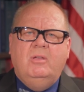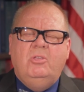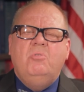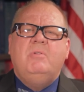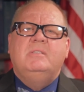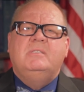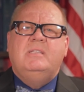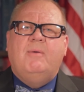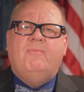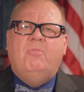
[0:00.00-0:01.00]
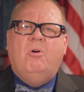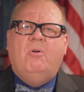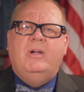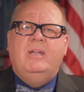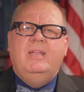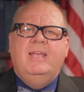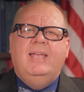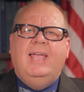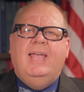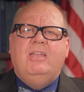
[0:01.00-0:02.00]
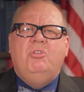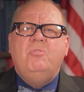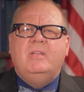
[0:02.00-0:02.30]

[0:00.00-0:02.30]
you can step forward and you